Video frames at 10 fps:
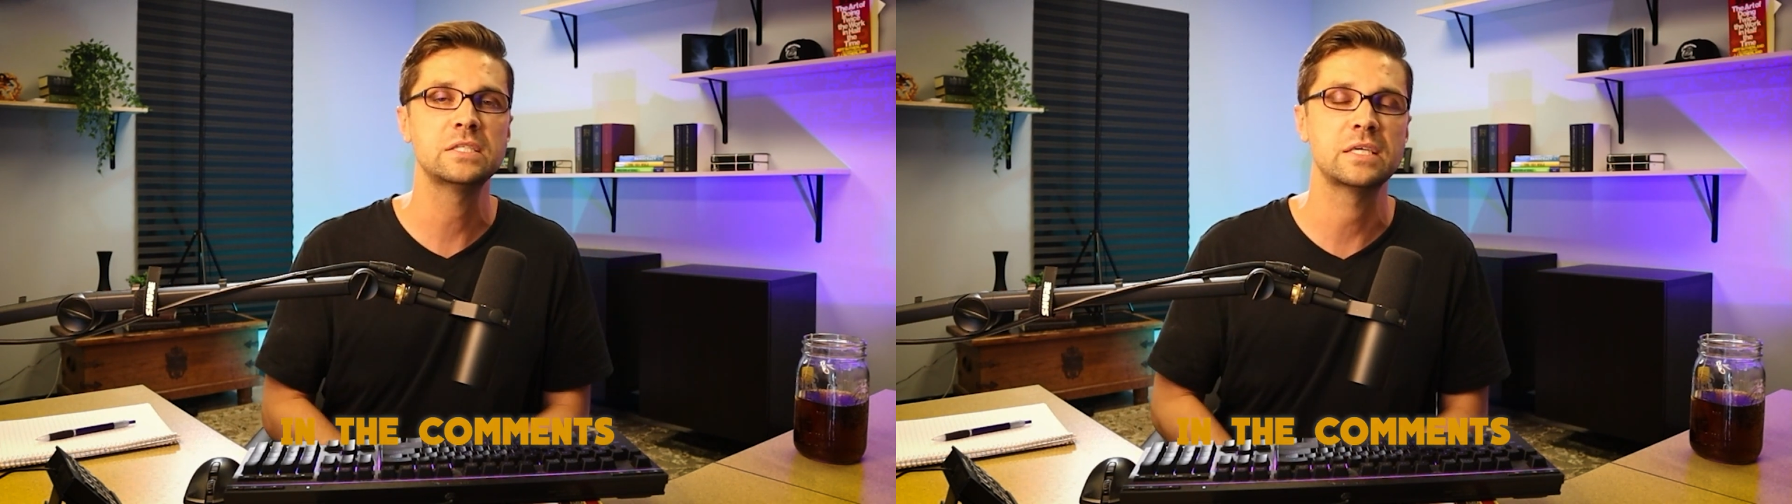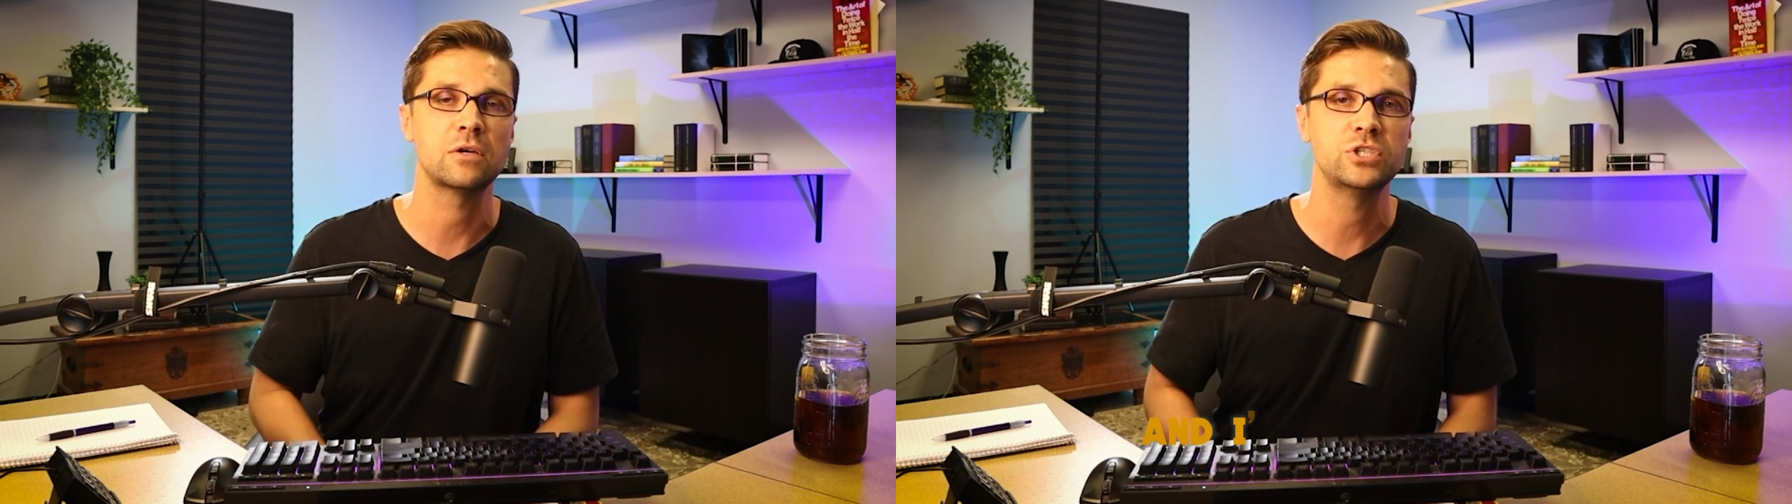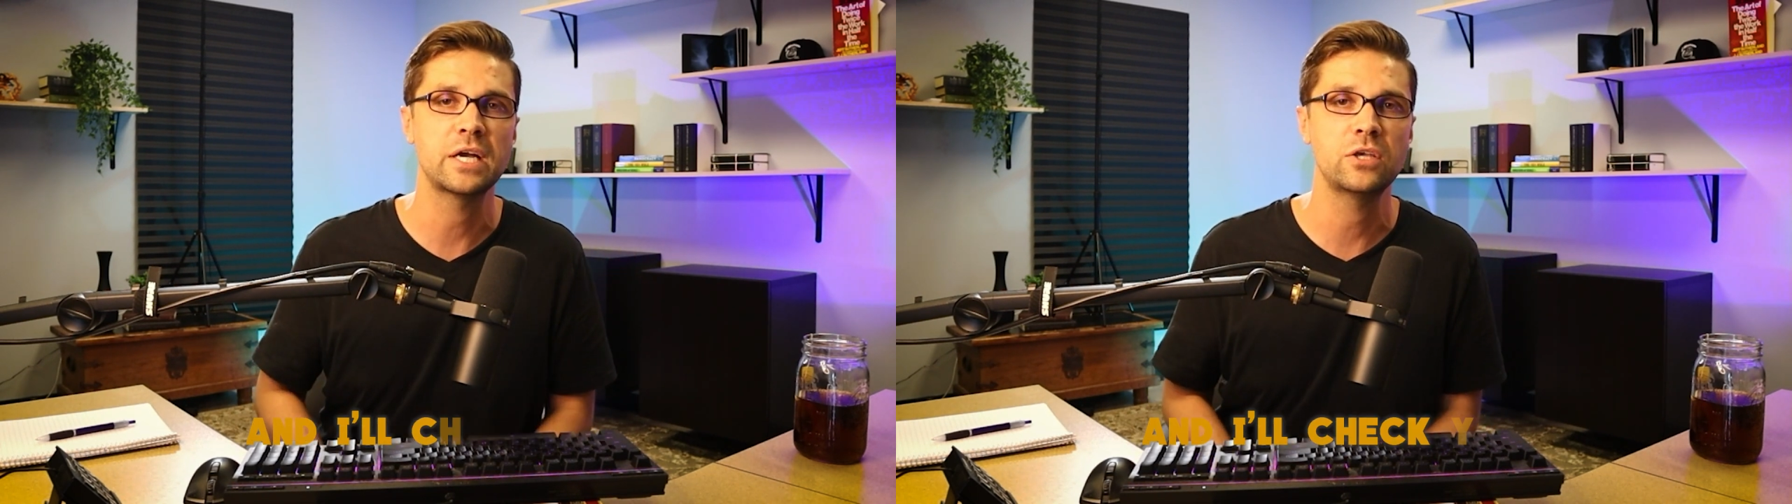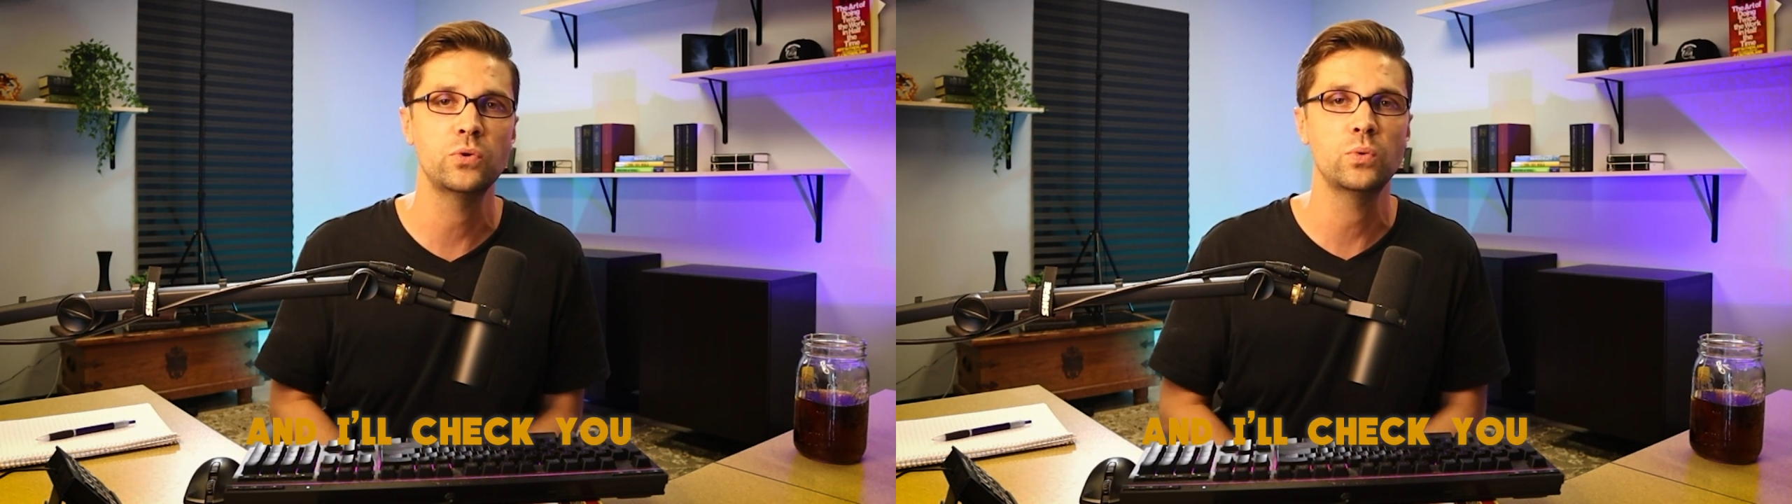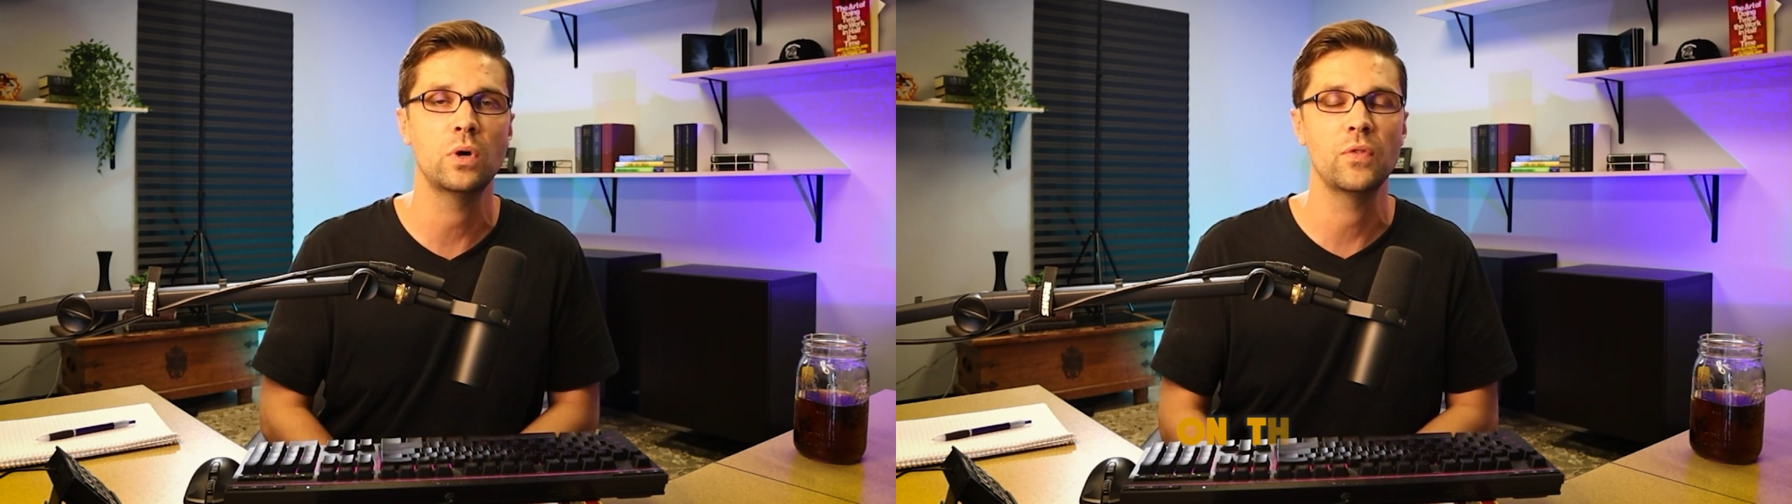and I'll check
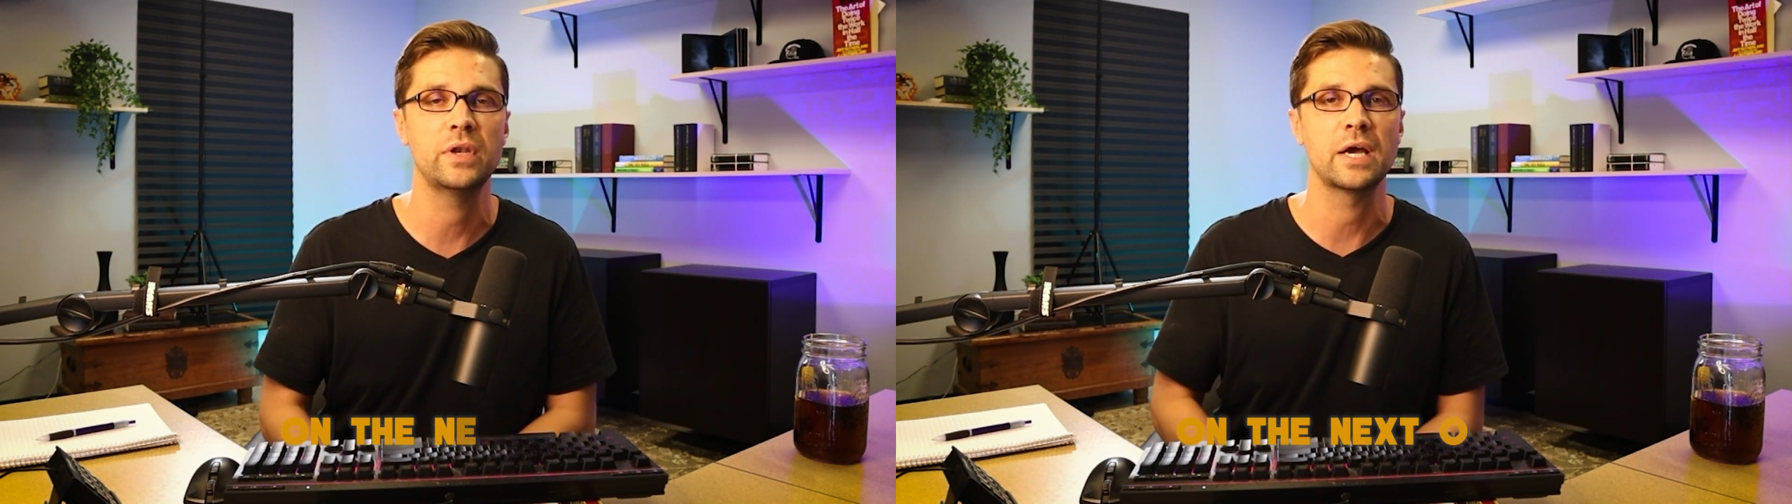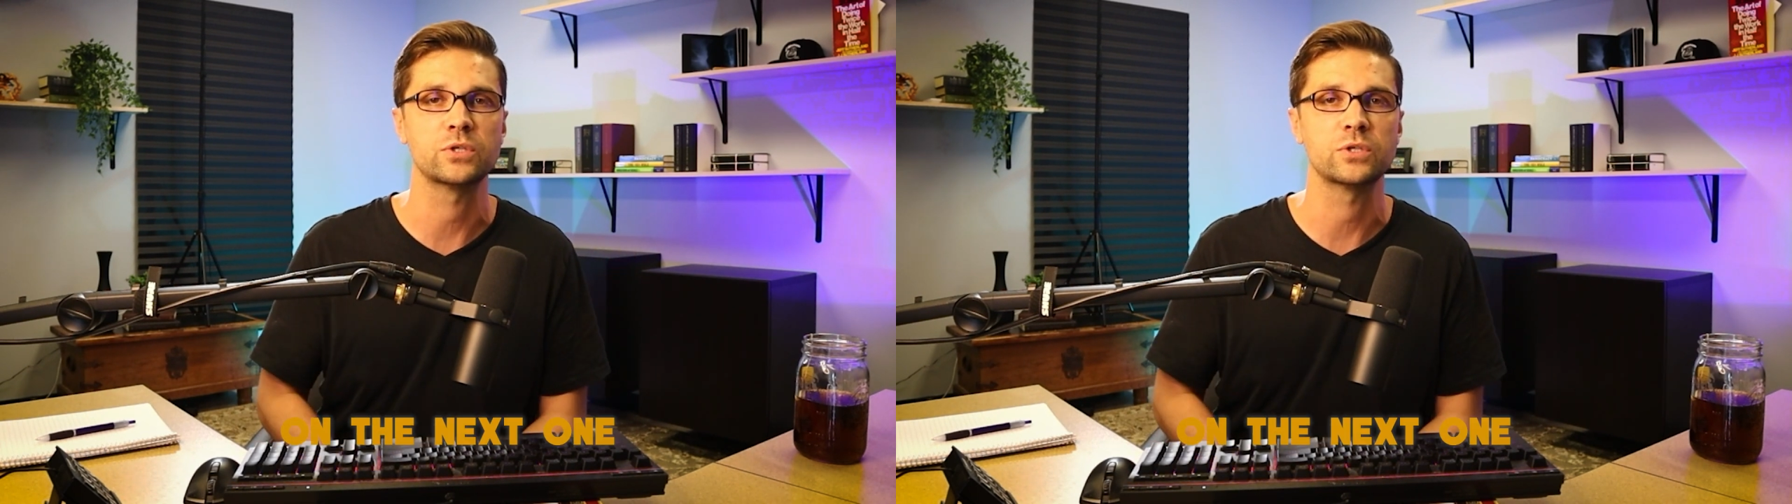you on the next